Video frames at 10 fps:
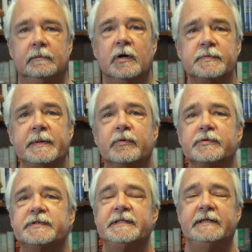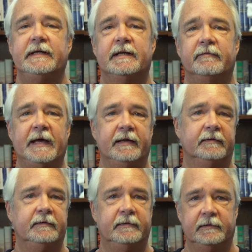Most people see an
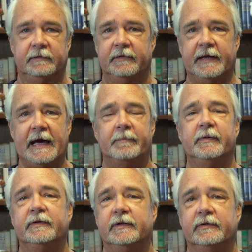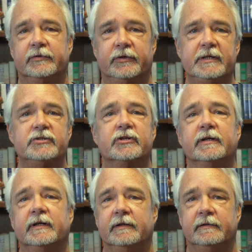event that happened in
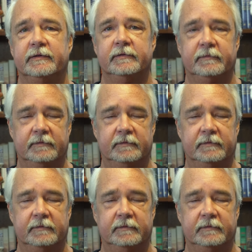Tunisia in